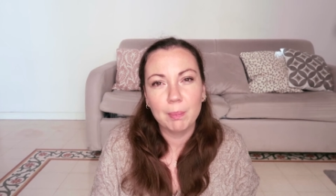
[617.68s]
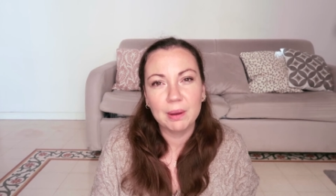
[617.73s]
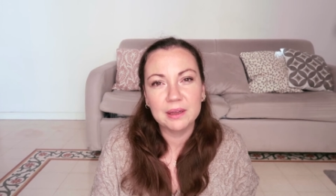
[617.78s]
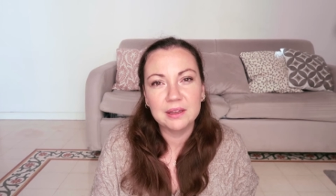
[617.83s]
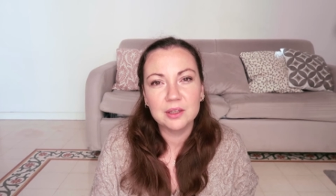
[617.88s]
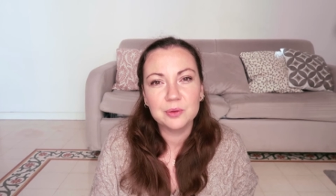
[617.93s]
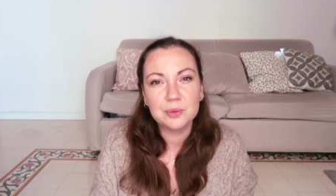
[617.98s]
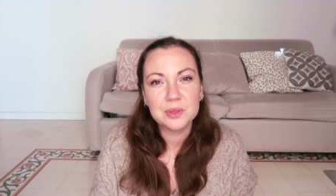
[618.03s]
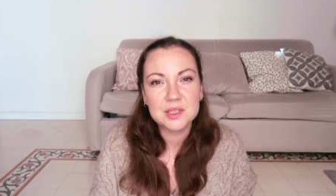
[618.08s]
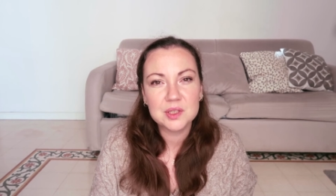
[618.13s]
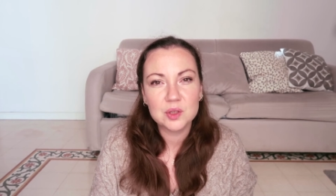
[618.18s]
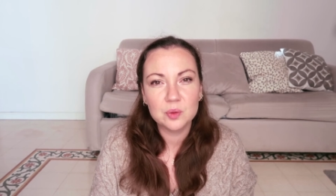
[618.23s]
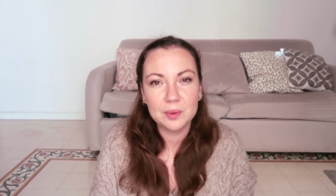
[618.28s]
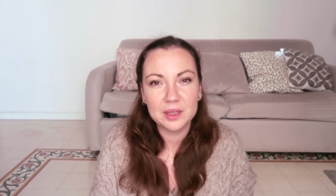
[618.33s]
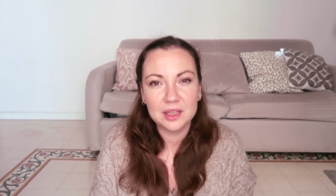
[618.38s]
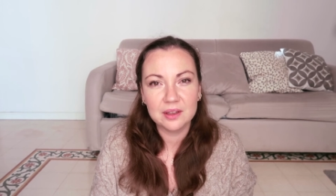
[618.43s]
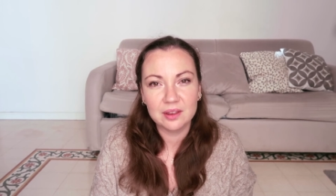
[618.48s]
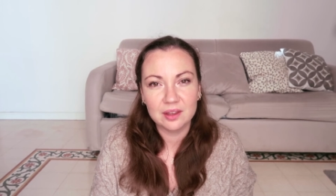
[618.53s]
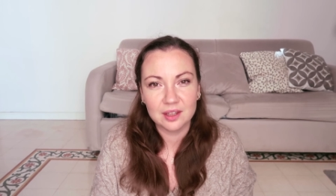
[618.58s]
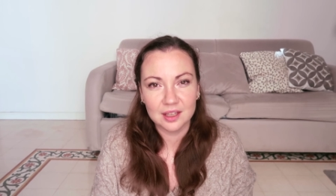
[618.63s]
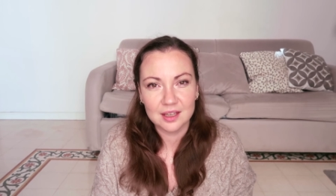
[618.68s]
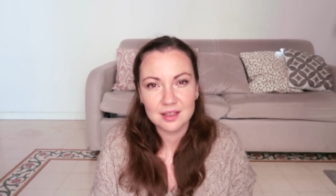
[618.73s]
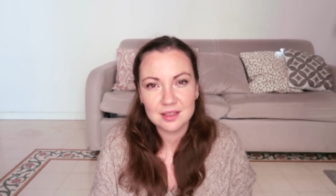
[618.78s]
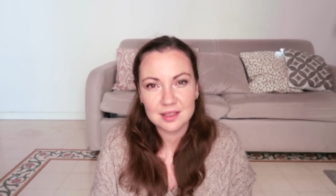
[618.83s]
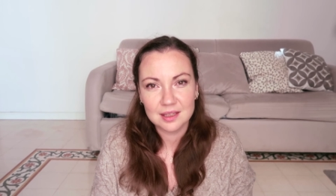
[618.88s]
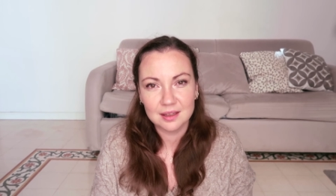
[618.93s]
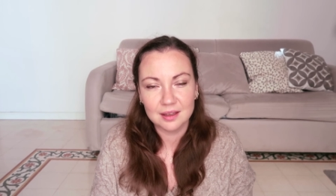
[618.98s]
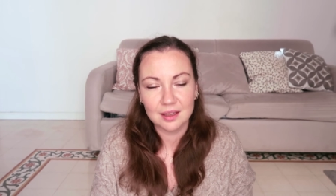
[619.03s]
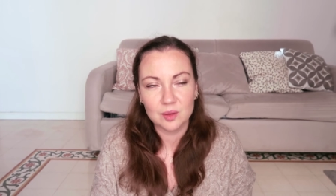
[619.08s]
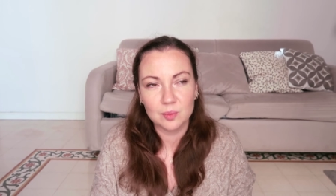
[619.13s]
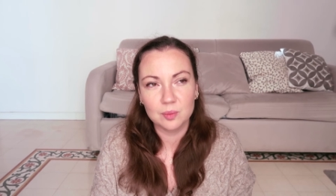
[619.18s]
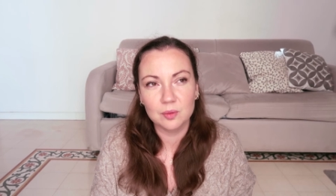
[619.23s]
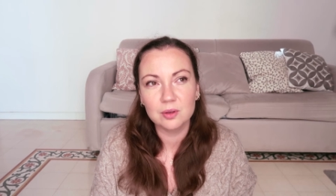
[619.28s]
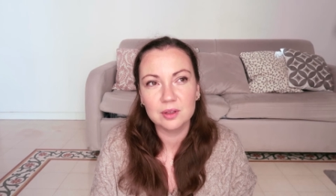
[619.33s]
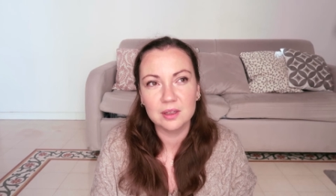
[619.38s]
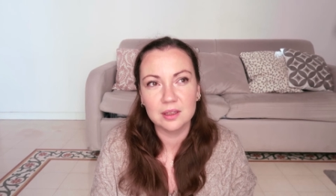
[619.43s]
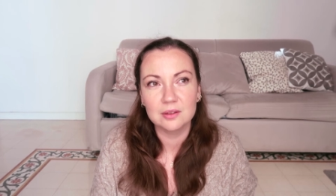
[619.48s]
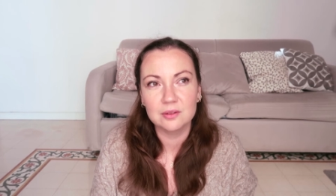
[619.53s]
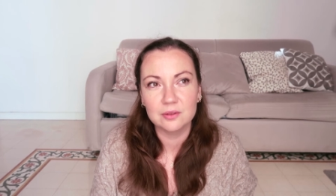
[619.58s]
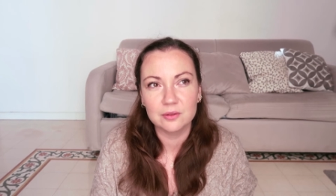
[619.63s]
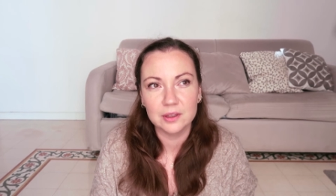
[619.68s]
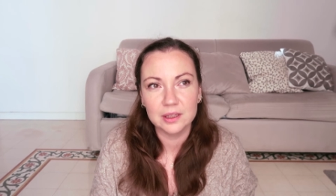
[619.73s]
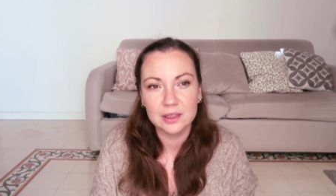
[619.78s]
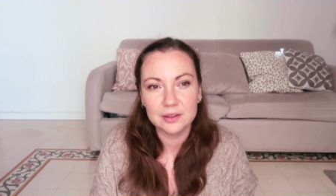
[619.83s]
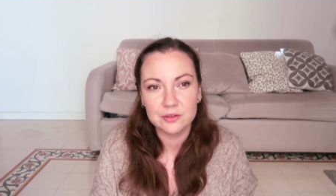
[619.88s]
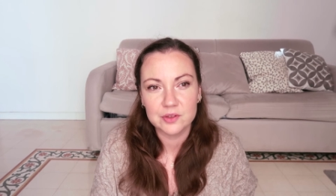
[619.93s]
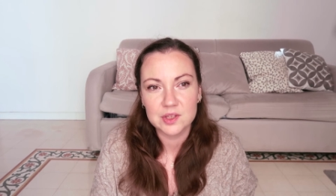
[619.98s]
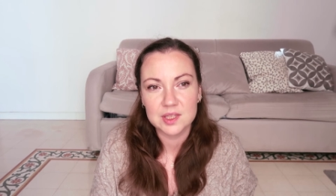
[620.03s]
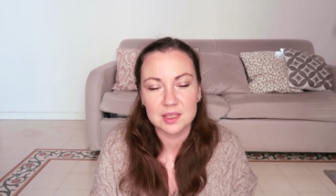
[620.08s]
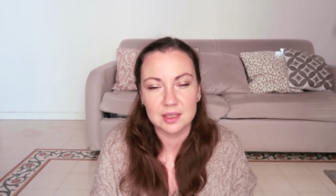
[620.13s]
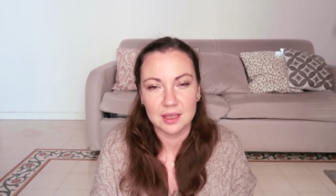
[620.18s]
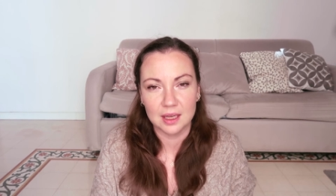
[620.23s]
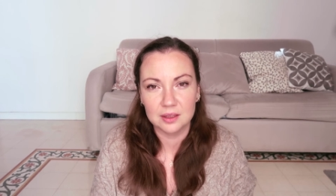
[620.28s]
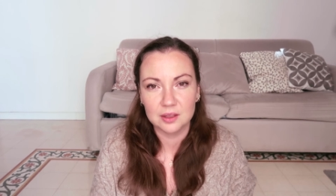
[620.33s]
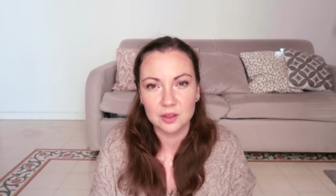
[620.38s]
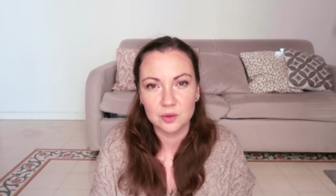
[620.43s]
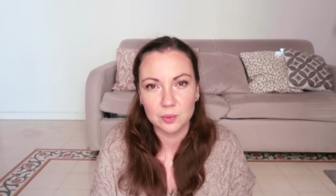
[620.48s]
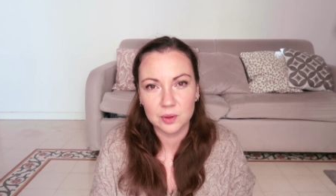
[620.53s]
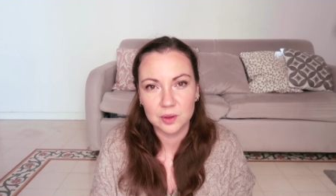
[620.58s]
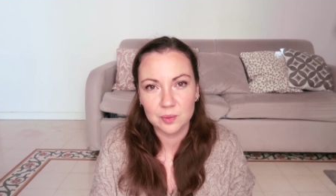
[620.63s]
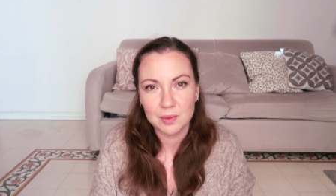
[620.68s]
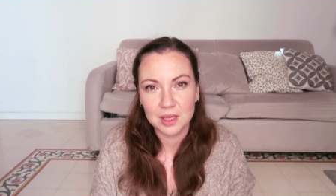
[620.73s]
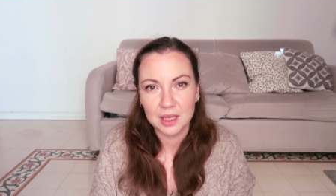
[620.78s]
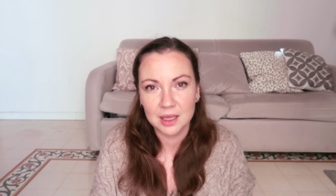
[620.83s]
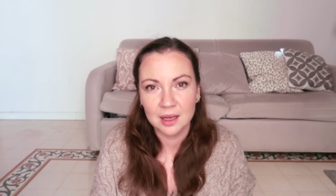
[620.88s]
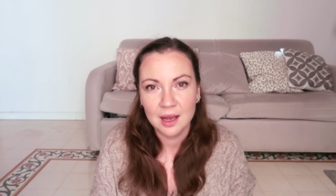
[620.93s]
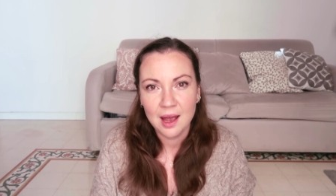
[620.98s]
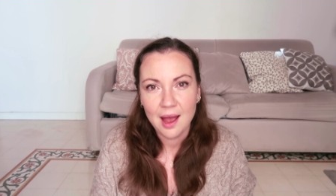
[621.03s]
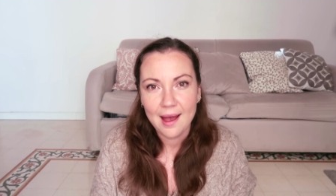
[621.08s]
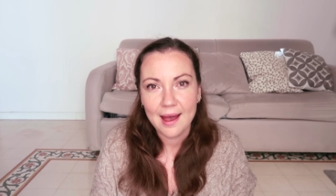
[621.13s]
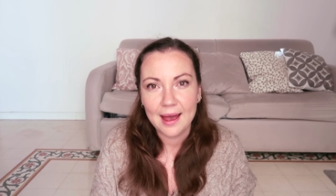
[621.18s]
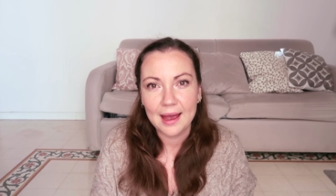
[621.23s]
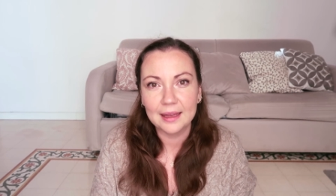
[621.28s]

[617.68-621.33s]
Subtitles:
but there were so many things in that book that really resonated with me.